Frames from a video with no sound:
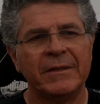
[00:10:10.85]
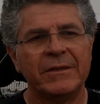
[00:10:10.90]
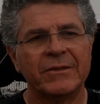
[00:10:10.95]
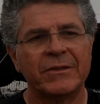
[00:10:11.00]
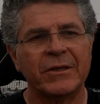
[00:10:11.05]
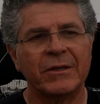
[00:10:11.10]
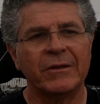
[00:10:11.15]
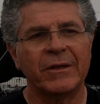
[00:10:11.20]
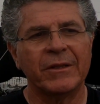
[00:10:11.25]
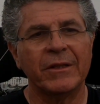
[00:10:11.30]

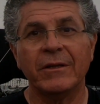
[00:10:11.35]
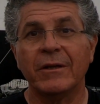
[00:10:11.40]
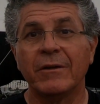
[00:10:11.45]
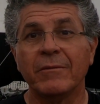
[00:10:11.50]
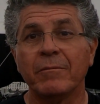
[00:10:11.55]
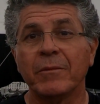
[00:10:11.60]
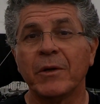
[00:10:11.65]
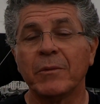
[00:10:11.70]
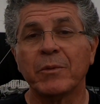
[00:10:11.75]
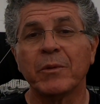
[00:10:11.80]
So I think
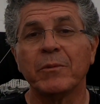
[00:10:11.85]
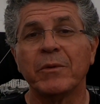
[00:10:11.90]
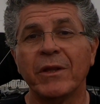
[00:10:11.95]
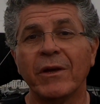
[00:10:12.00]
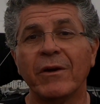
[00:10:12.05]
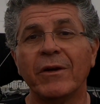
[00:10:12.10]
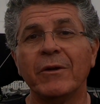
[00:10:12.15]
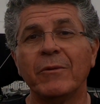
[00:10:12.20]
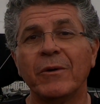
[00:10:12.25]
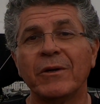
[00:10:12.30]
I'm probably the
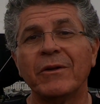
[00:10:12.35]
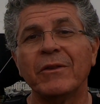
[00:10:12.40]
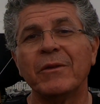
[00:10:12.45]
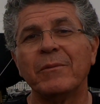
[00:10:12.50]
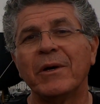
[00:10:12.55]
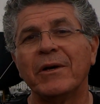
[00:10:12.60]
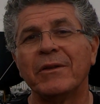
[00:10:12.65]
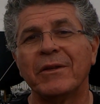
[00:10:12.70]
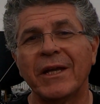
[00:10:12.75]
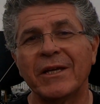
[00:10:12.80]
only one on the
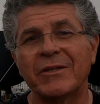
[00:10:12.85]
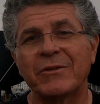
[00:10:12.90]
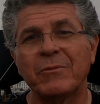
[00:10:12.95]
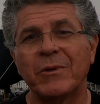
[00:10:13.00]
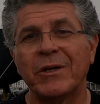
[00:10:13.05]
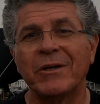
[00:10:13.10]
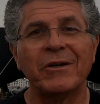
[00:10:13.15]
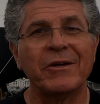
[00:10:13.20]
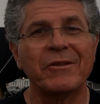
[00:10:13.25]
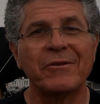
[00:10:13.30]
boat that hasn't
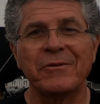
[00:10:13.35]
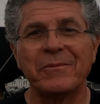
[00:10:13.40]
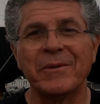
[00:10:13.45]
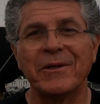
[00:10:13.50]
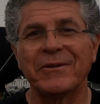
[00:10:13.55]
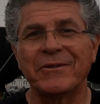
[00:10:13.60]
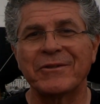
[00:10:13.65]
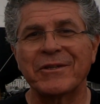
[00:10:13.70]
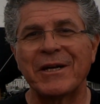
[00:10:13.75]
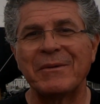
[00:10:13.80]
won either an
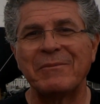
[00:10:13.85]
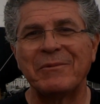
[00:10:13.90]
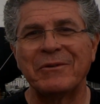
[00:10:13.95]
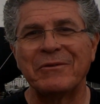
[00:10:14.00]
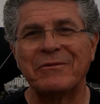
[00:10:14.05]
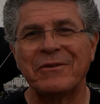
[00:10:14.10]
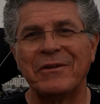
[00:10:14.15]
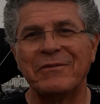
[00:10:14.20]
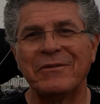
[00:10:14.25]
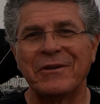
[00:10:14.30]
America's Cup or
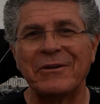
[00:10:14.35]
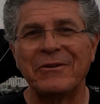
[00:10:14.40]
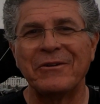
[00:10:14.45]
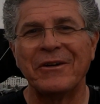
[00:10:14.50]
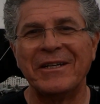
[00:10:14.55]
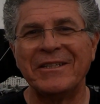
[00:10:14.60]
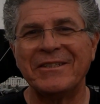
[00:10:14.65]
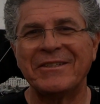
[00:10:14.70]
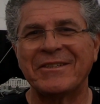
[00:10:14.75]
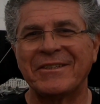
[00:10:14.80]
a Volvo
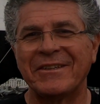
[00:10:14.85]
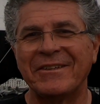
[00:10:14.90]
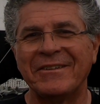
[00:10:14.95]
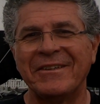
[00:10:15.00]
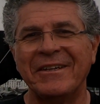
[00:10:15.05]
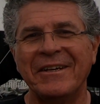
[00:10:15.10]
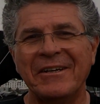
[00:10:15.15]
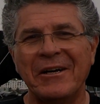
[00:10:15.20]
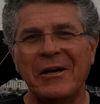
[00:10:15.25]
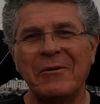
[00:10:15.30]
race. So
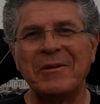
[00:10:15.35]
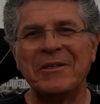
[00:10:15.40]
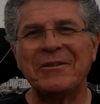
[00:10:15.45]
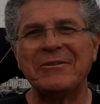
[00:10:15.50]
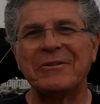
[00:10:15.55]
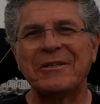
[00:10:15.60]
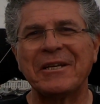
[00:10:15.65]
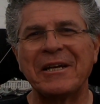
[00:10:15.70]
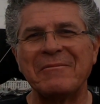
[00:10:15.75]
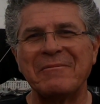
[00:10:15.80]
I'm in
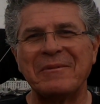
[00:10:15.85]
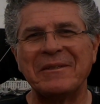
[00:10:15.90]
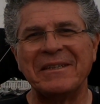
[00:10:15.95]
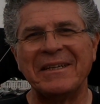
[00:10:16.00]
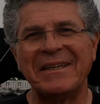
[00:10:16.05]
good company.